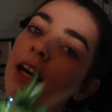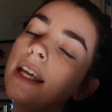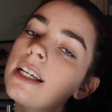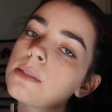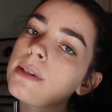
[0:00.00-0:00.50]

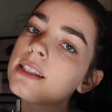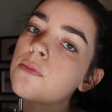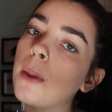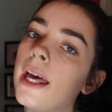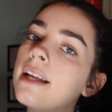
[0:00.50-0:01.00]

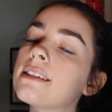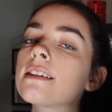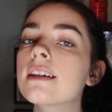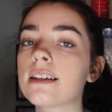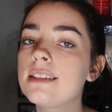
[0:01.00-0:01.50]
inexpensive
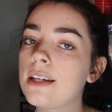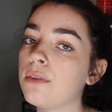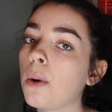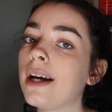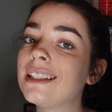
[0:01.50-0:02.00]
plants can
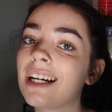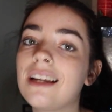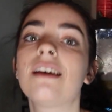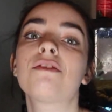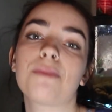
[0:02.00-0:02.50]
save you a
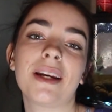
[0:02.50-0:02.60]
ton of